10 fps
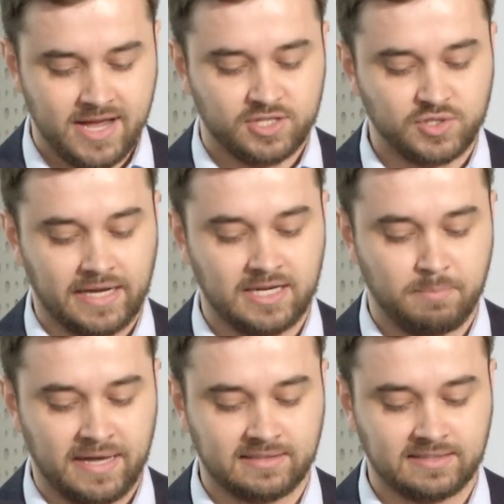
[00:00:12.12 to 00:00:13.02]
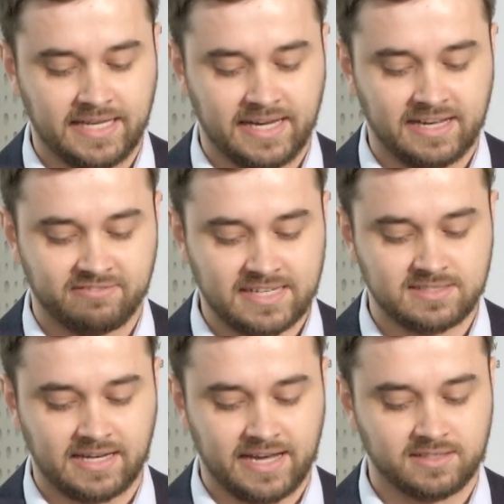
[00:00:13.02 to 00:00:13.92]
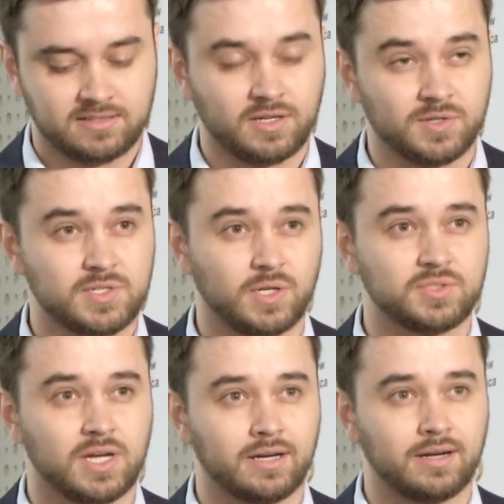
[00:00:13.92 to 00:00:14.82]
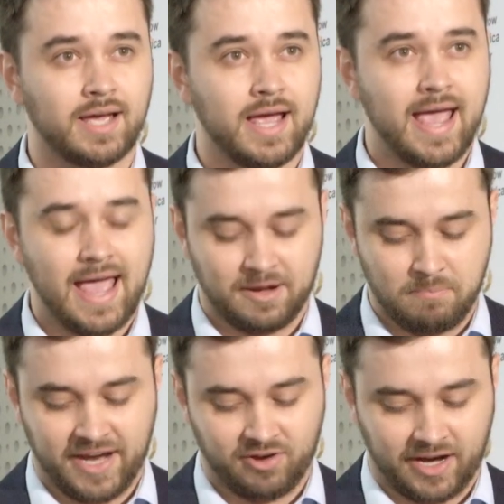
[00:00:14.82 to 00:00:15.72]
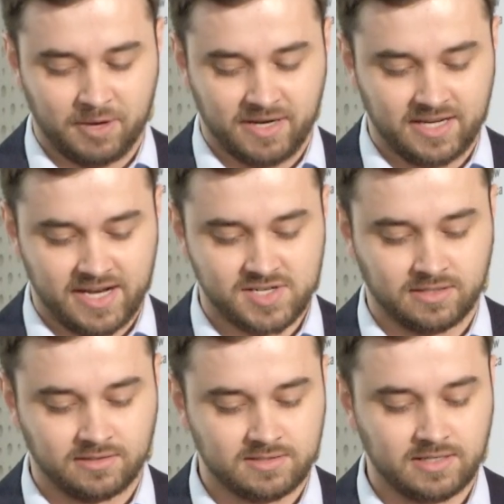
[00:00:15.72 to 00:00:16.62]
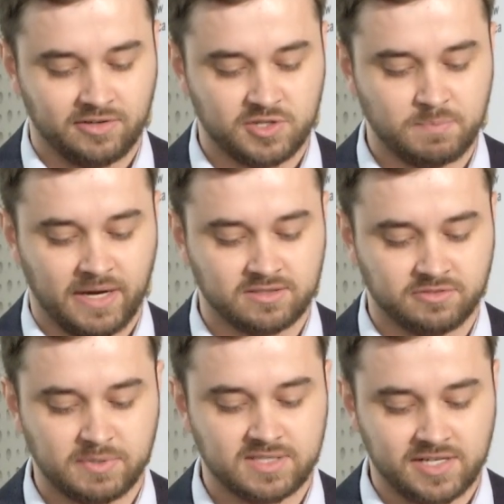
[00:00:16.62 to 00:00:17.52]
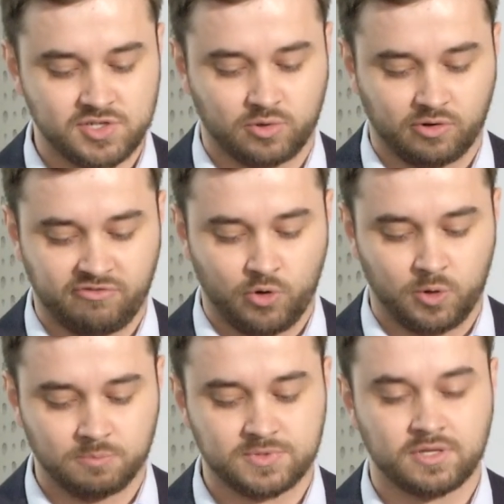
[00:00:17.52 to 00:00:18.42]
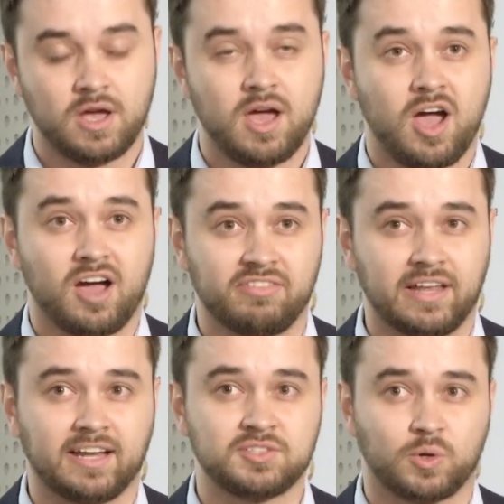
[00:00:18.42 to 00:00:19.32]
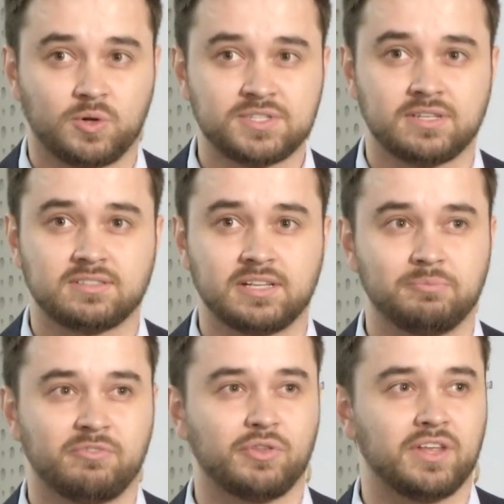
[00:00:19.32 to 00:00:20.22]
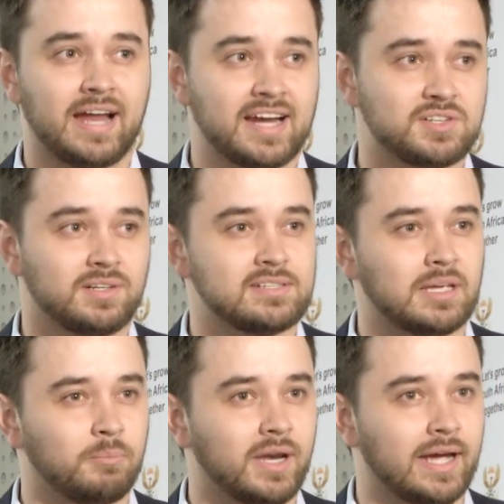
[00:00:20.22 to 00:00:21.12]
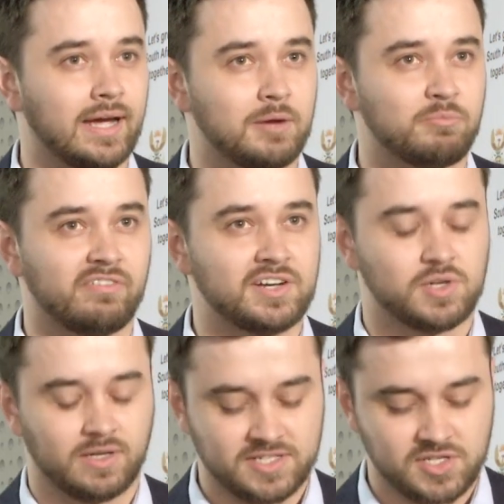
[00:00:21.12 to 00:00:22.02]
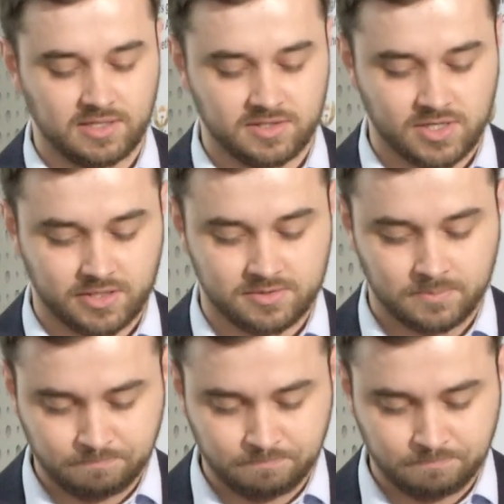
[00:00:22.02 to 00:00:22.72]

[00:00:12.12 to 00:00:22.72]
to independently investigate, consult on, and make recommendations in respect of potential reforms of the electoral system for the National Assembly and provincial legislatures.